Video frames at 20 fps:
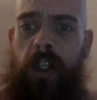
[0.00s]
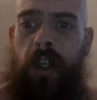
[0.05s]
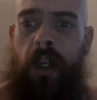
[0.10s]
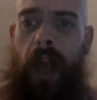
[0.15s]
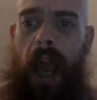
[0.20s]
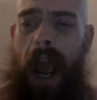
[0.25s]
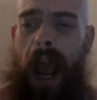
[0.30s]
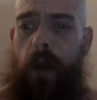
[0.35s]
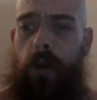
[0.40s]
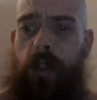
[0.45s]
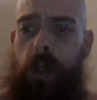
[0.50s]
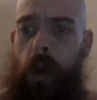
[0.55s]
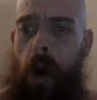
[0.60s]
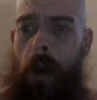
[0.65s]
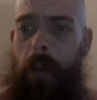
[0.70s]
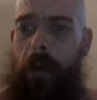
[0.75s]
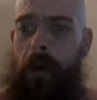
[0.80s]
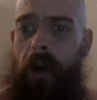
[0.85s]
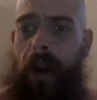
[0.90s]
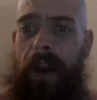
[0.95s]
how to
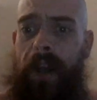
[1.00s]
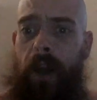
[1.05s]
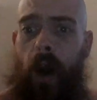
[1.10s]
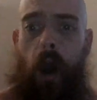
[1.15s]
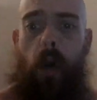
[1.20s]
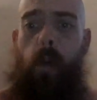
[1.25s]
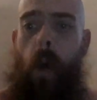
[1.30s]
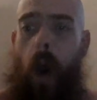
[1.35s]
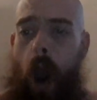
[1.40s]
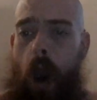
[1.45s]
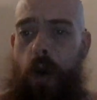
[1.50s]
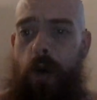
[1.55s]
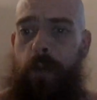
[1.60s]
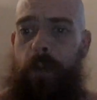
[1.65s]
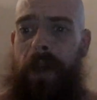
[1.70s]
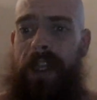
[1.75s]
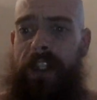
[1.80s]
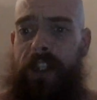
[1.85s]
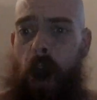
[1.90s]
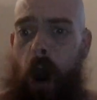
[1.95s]
operate. I won't
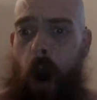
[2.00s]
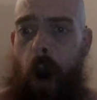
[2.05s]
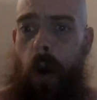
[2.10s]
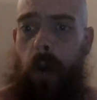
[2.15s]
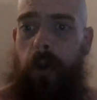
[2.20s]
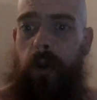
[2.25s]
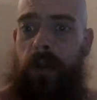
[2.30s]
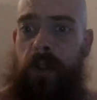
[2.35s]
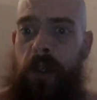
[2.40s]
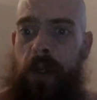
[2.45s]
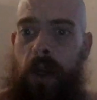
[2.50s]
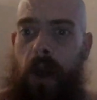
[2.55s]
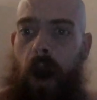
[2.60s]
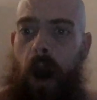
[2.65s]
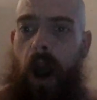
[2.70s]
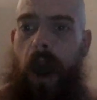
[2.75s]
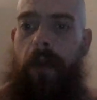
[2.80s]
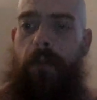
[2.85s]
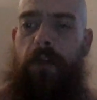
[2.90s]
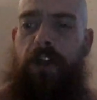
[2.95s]
be told.
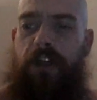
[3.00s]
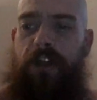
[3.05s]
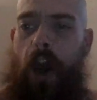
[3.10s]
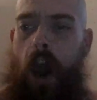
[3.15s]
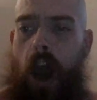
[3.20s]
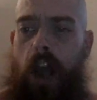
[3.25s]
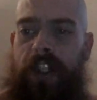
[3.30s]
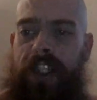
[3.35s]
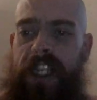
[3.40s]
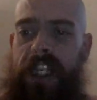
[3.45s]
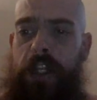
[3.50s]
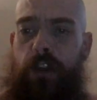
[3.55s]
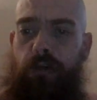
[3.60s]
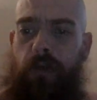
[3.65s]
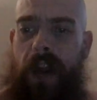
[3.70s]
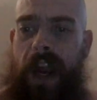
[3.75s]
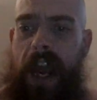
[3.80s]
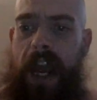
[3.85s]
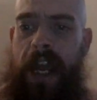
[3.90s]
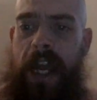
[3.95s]
I'm
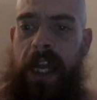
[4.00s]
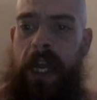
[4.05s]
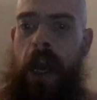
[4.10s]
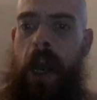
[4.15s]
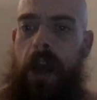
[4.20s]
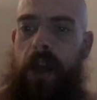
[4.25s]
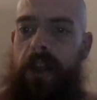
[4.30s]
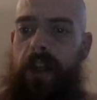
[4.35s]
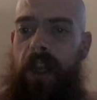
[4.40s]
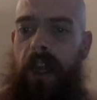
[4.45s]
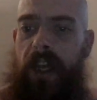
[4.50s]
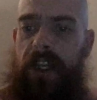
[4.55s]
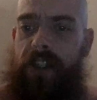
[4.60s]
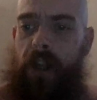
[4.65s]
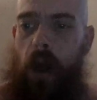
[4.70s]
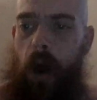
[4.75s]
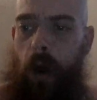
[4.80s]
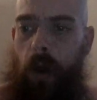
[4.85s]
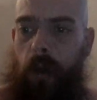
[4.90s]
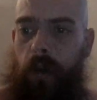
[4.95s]
33 years
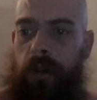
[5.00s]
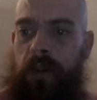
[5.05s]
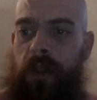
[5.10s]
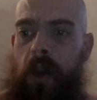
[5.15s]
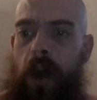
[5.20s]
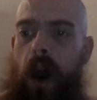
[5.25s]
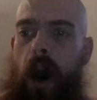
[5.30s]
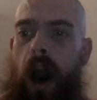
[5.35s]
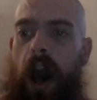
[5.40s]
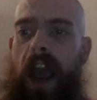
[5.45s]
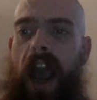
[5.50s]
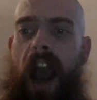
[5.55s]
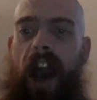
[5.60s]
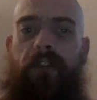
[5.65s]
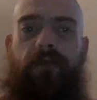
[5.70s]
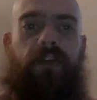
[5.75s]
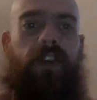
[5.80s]
old. I have